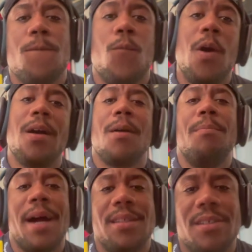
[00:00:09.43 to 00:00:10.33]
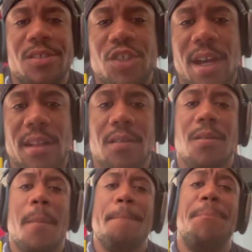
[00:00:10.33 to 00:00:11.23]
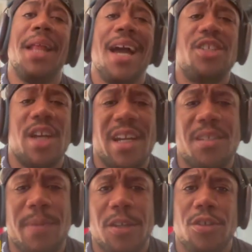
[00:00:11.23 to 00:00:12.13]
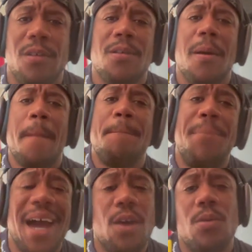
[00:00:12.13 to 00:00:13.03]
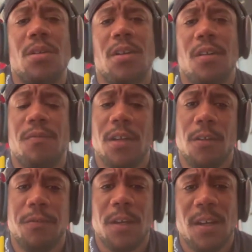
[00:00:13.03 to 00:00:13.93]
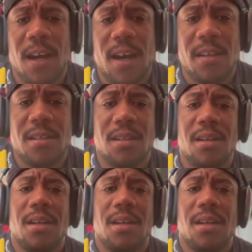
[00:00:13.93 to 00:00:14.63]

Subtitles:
Welcome back to the channel, Blackjack Special, back with another video for you guys.